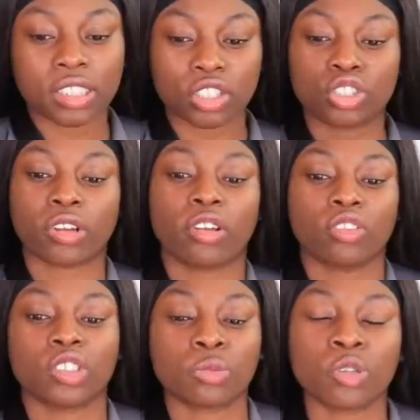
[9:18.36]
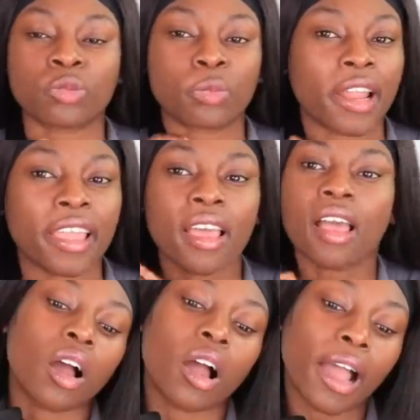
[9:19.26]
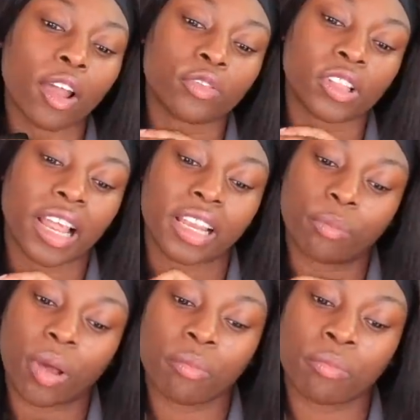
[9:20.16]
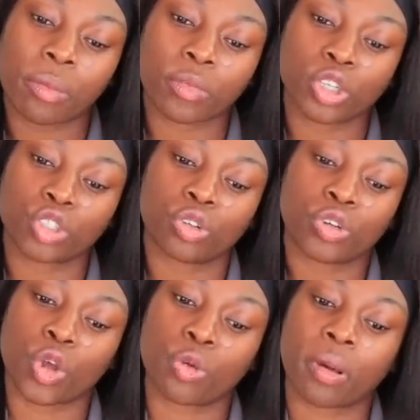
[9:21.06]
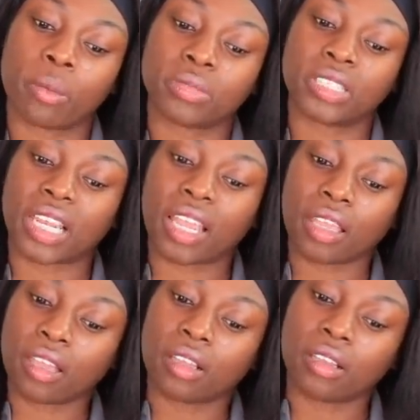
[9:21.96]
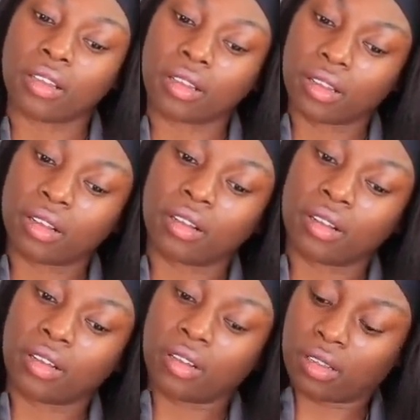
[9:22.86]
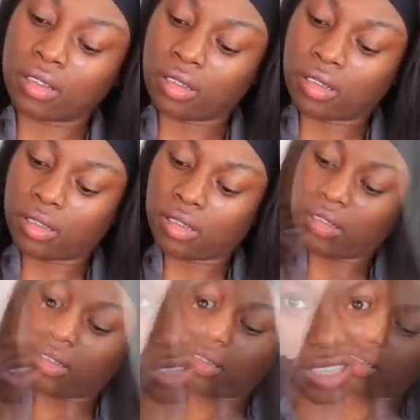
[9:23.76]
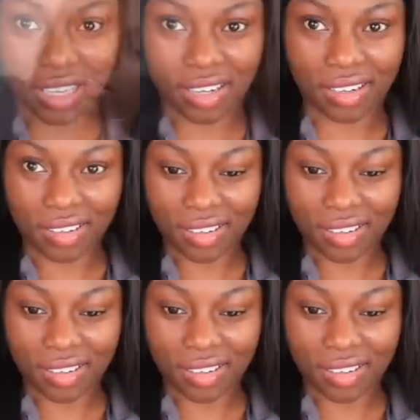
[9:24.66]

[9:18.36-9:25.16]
is the straight on smooth spray. I often add a bump, I'm gonna do a no bump today. Do you see that shine? Do you see it?